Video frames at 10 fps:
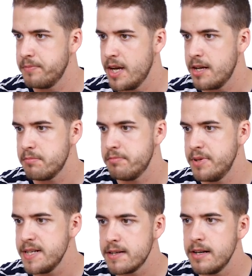And
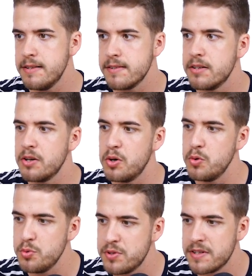basically this
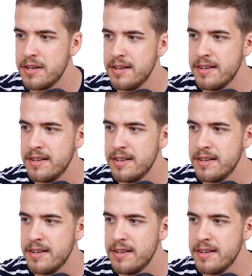concludes